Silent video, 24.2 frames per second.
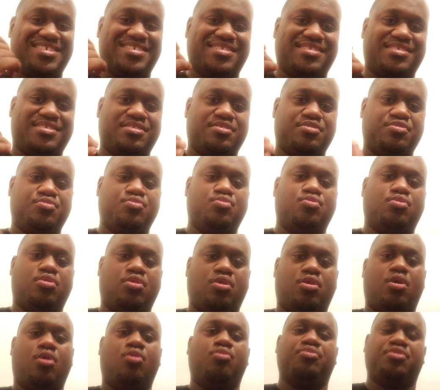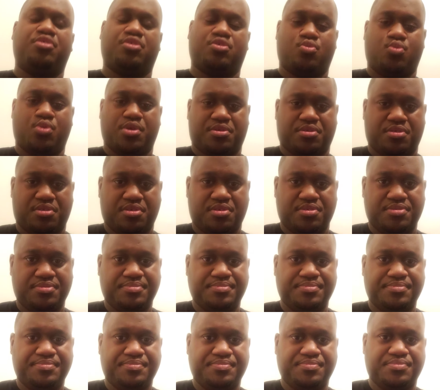it's you will own it quicker.
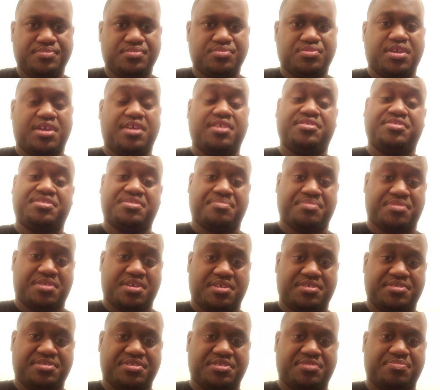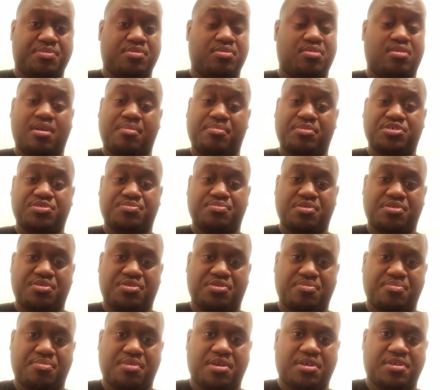Okay, in some cases, depending on how much money
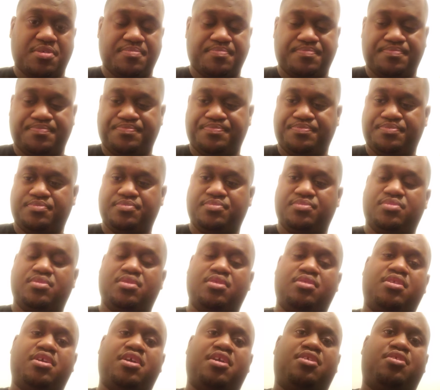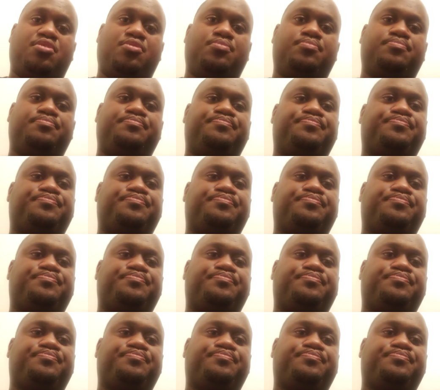you make. Now,